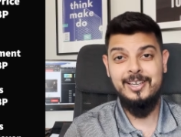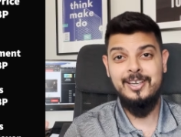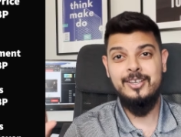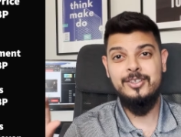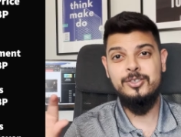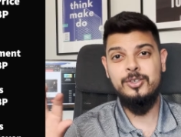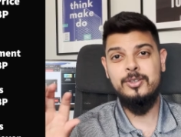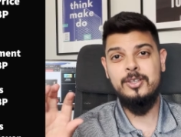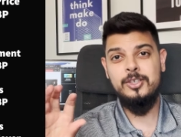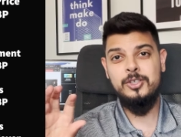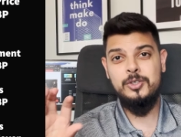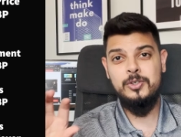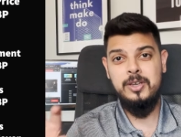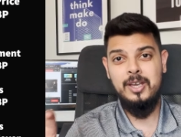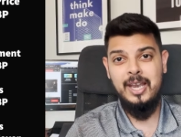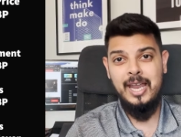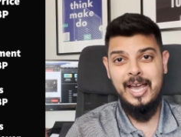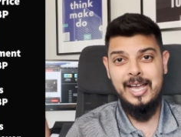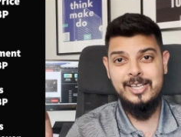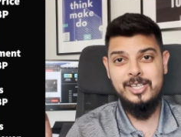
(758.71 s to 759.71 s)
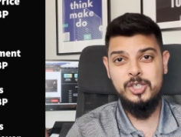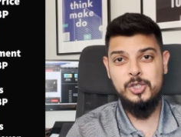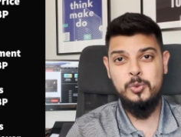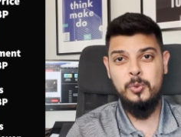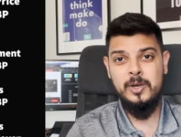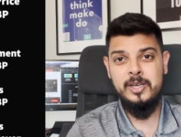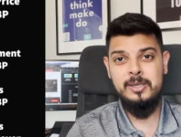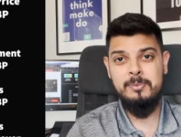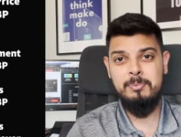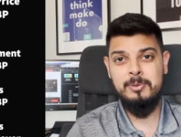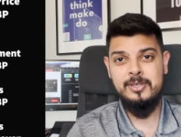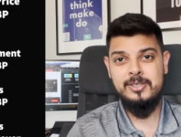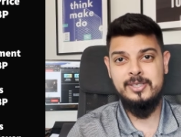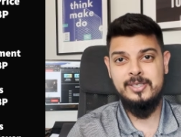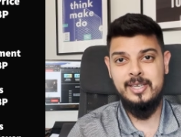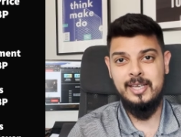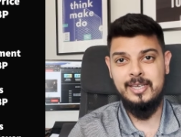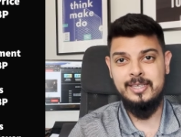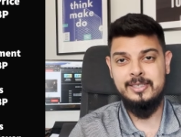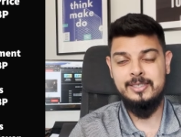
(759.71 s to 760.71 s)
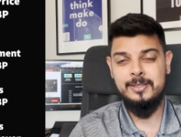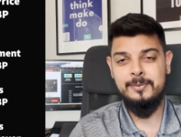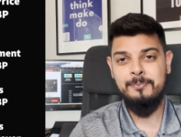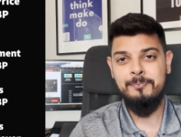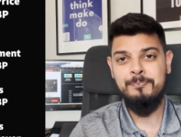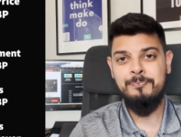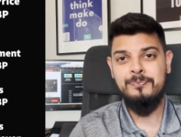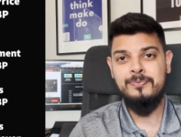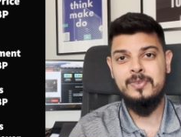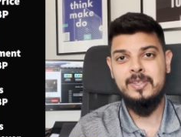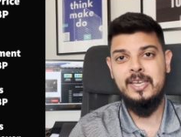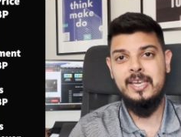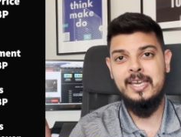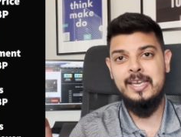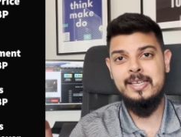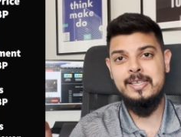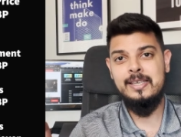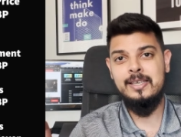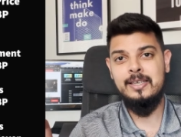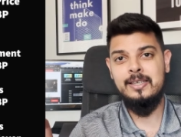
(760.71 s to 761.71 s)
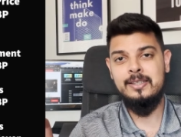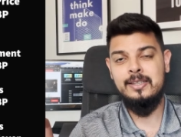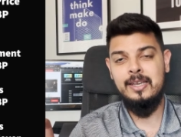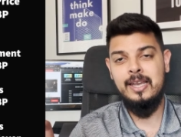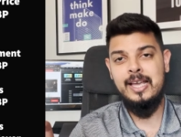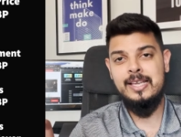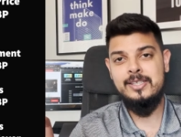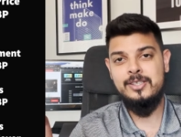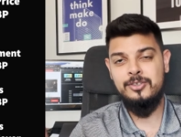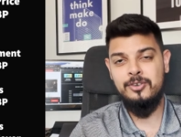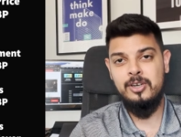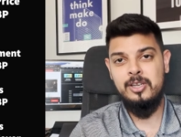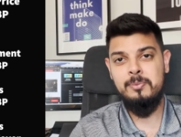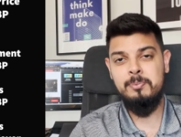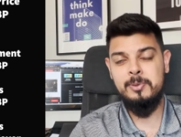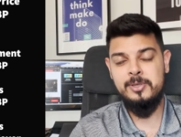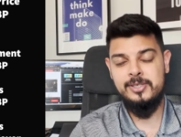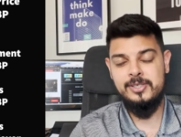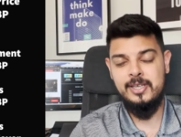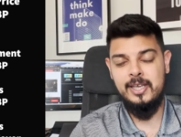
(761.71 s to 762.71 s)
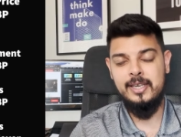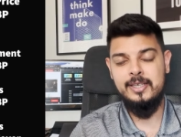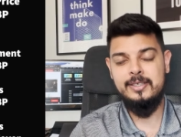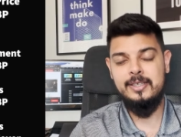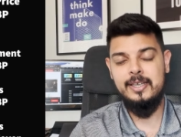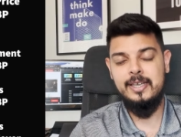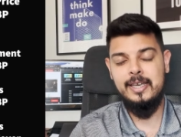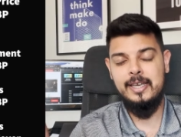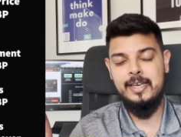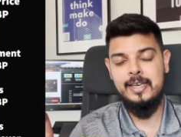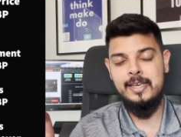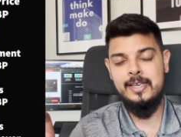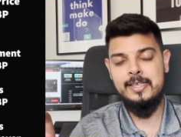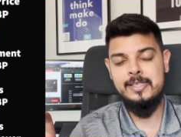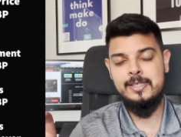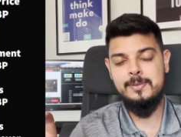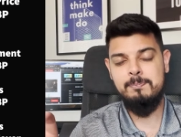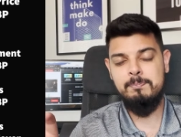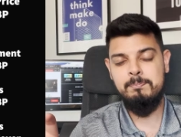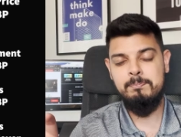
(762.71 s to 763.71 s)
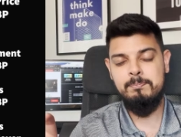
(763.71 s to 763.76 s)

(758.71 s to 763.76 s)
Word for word: So the last 20%, uh, the last 30% is